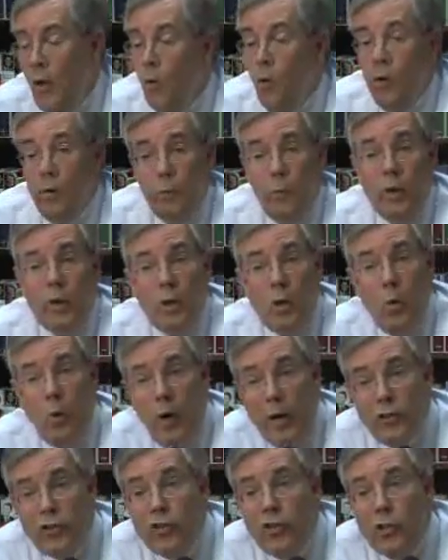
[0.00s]
Well, when
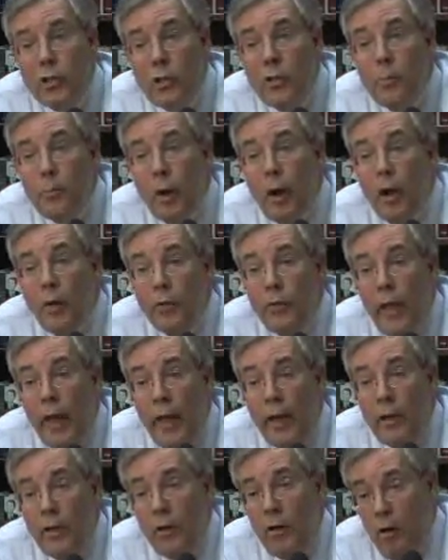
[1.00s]
questioned about
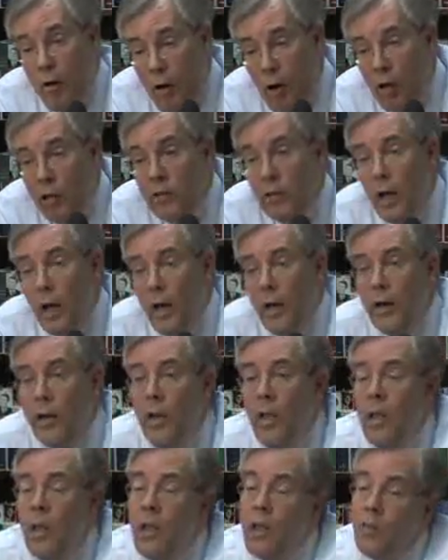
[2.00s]
that and called on it,